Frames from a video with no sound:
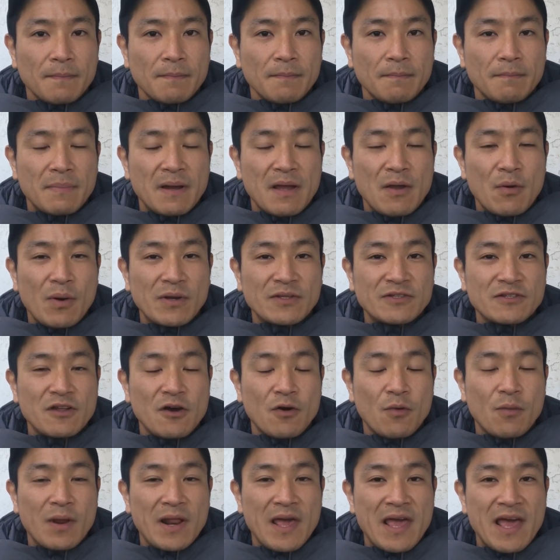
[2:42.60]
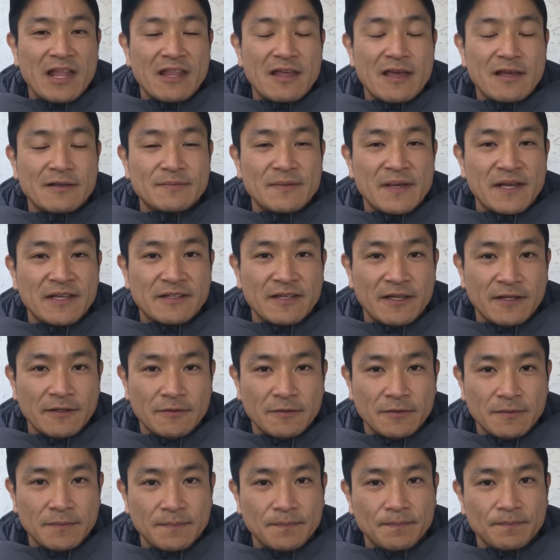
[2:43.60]
But it was not what I had expected.
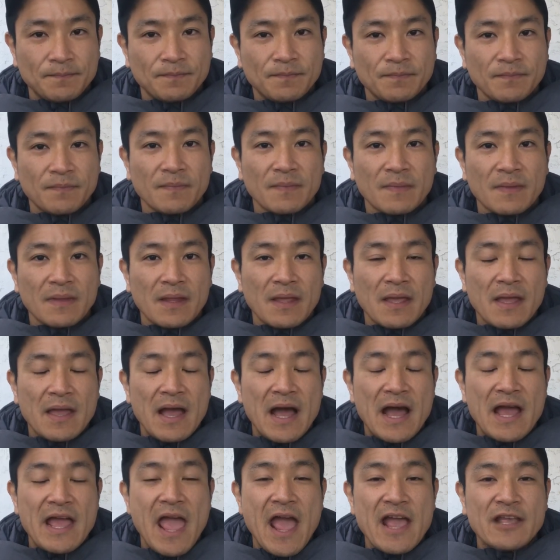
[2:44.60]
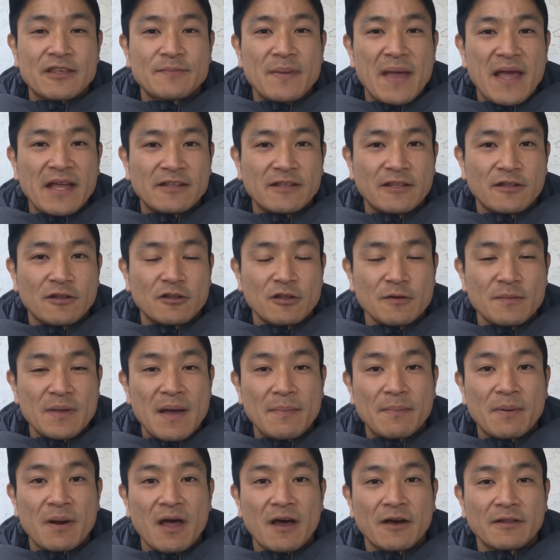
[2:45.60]
I expected to be
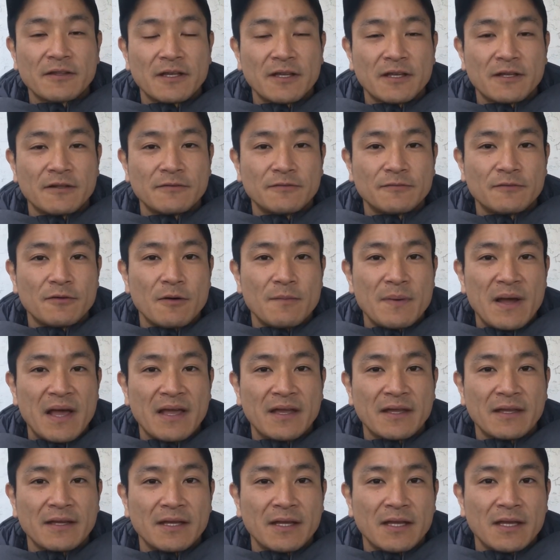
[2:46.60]
applauded for my